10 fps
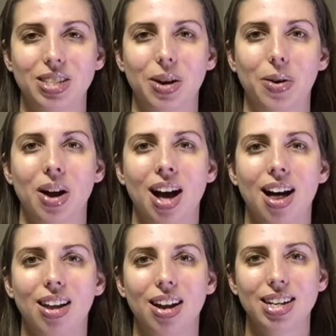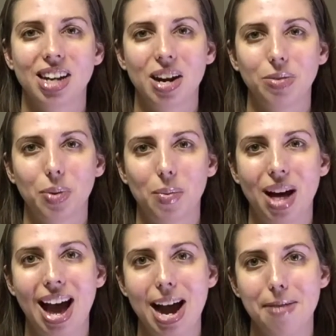So a lot of times what will
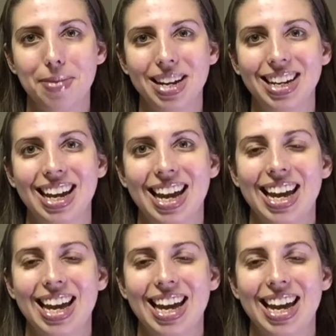happen